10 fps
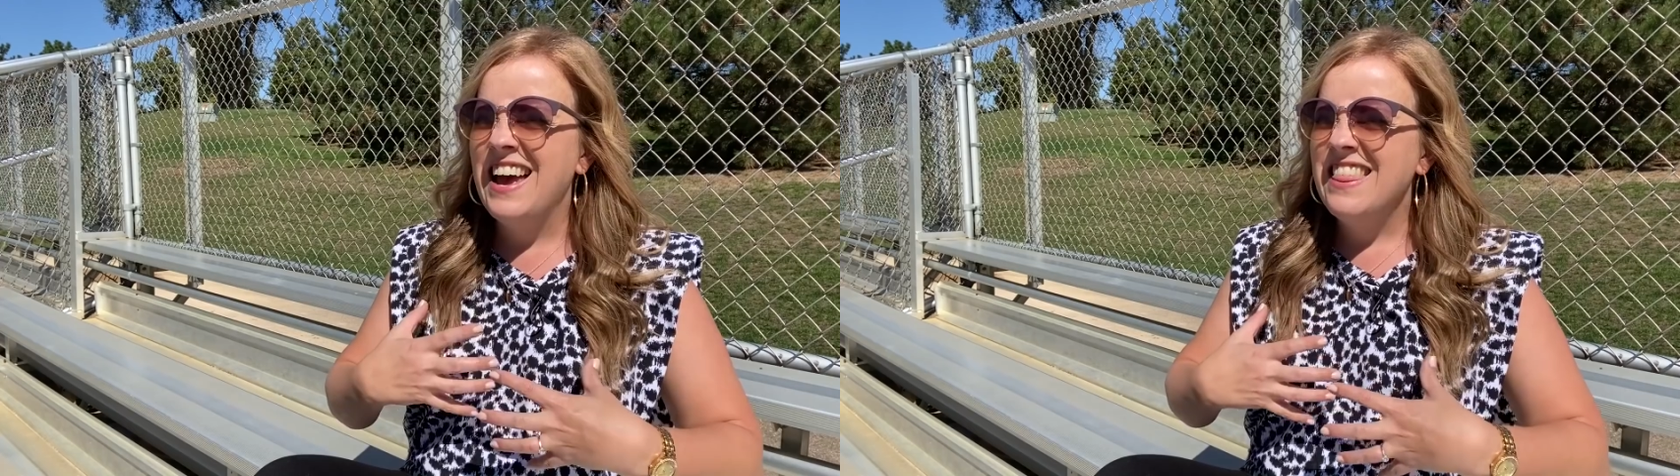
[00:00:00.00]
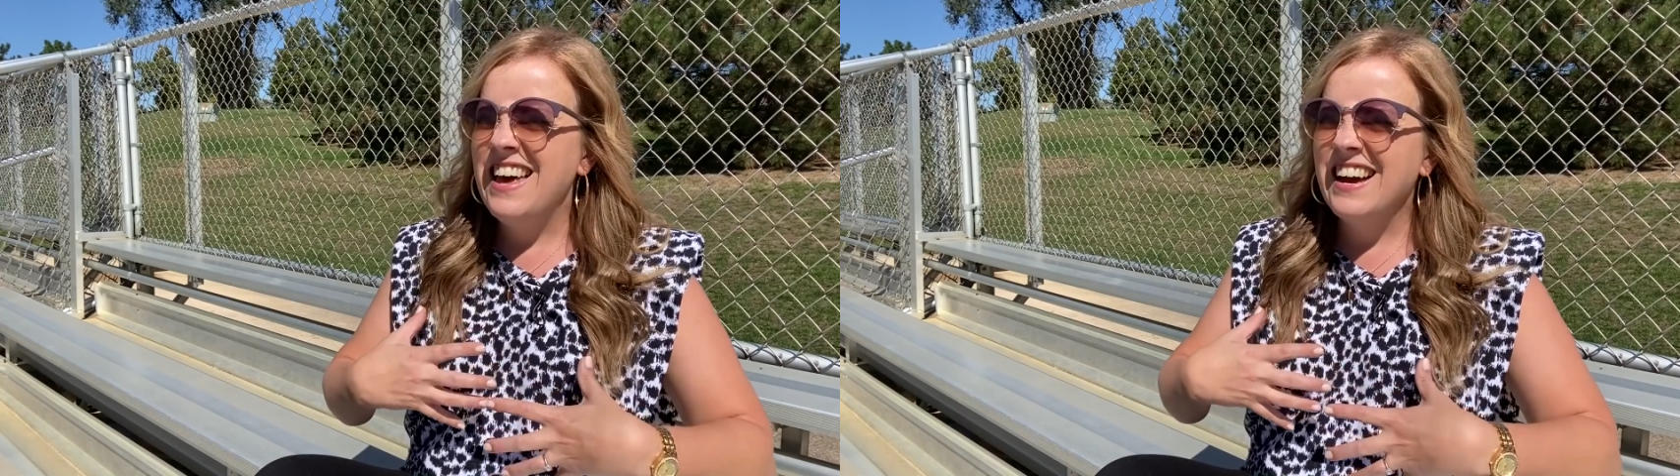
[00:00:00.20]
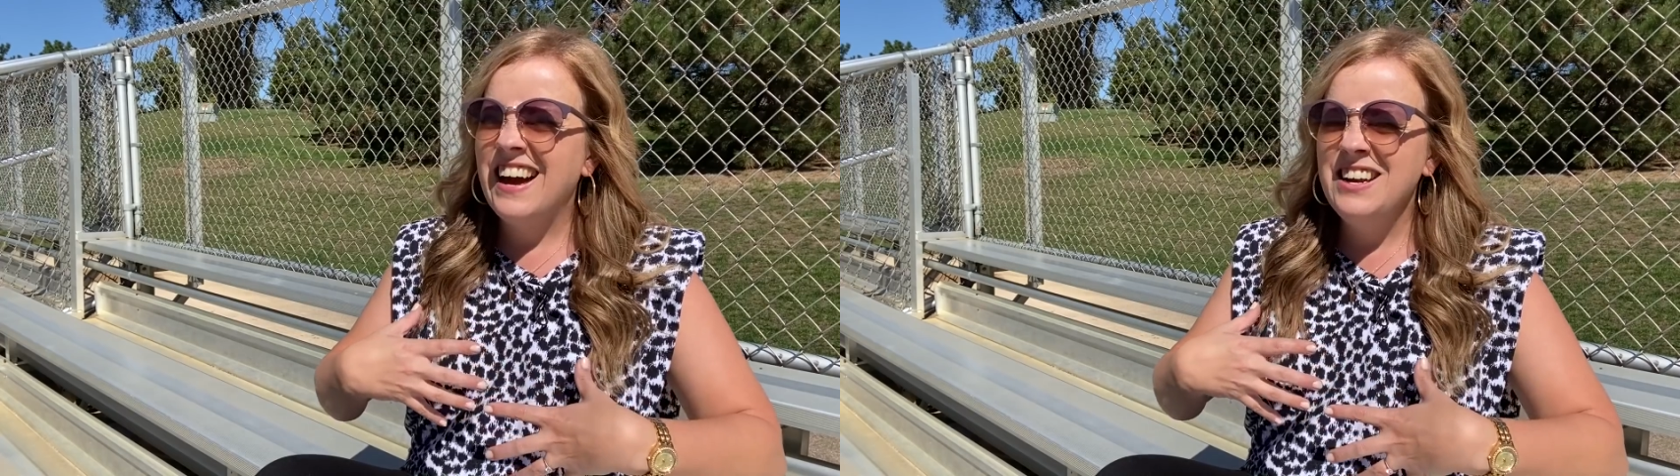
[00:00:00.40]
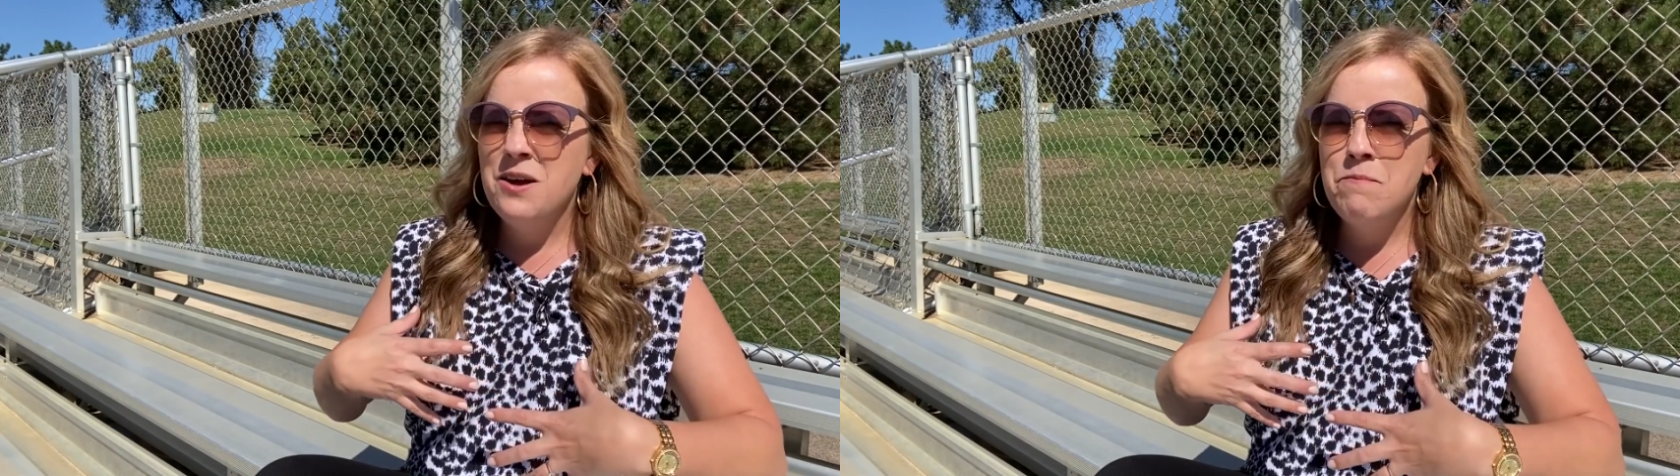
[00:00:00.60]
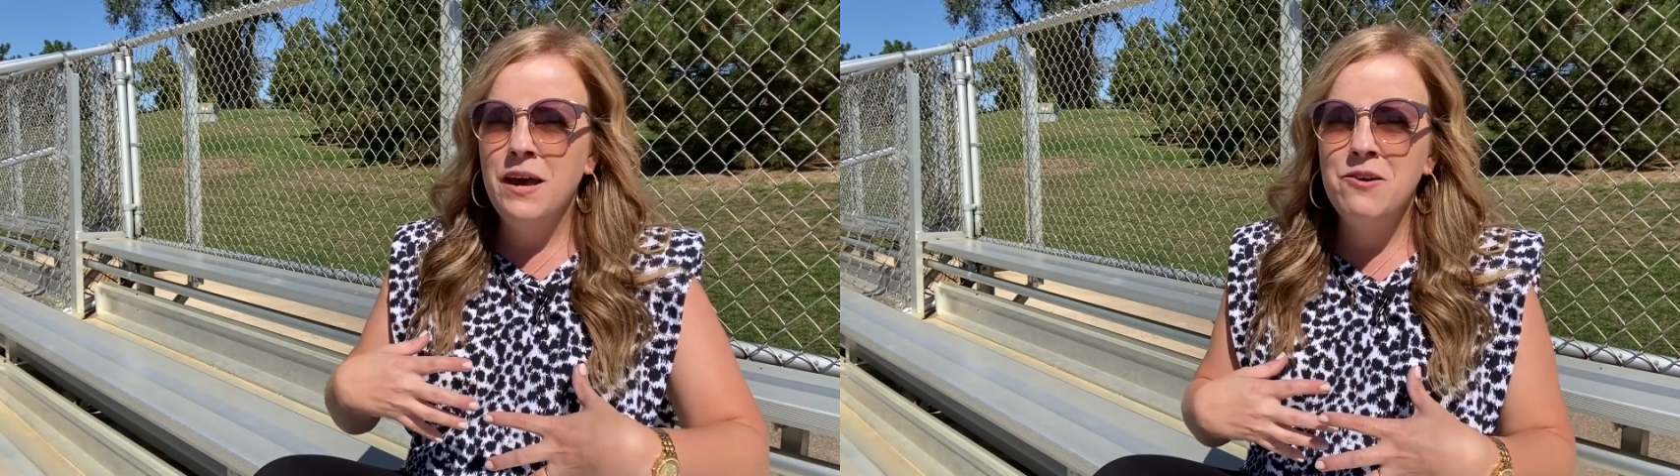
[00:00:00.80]
that kind
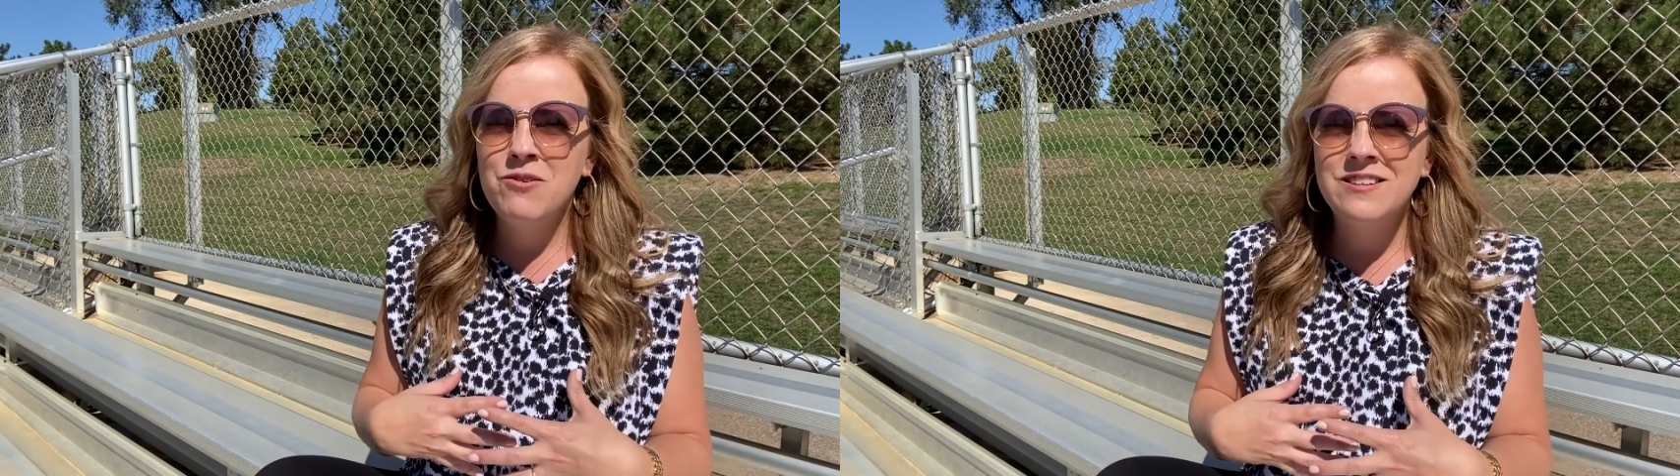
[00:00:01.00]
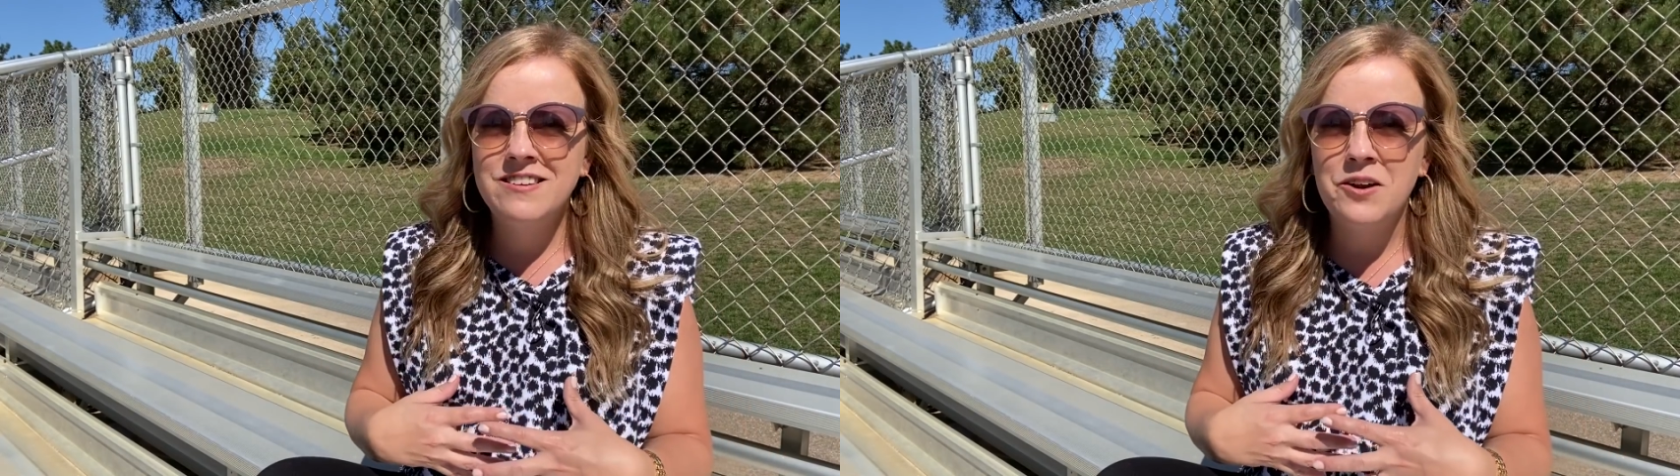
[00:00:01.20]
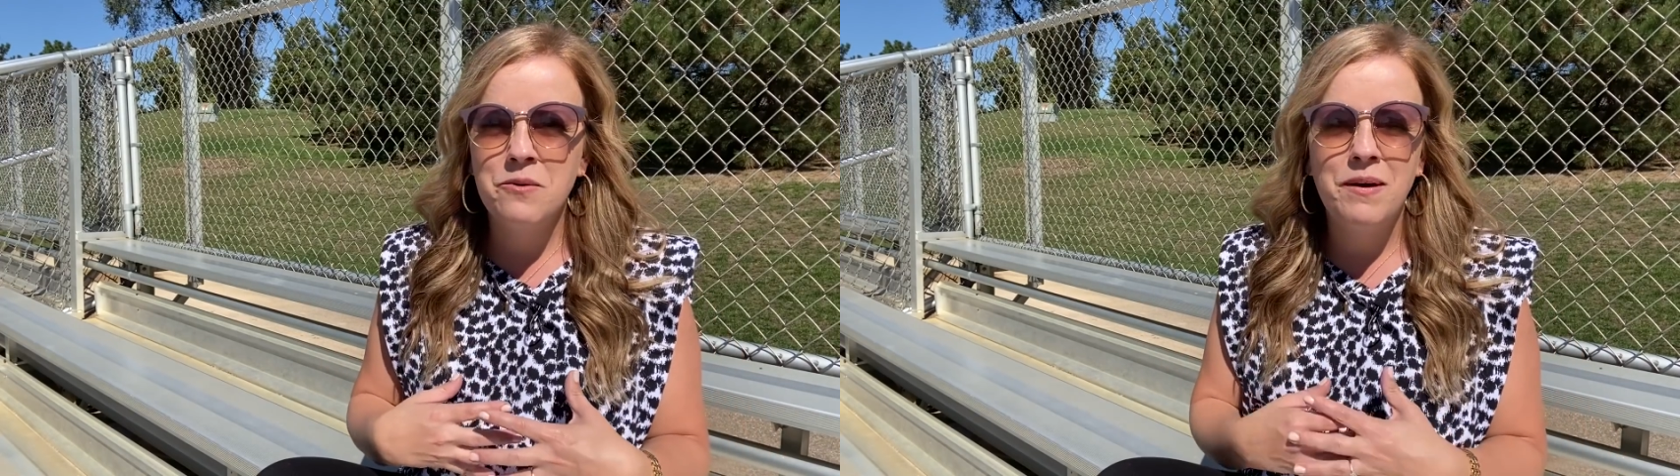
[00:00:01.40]
of pit would settle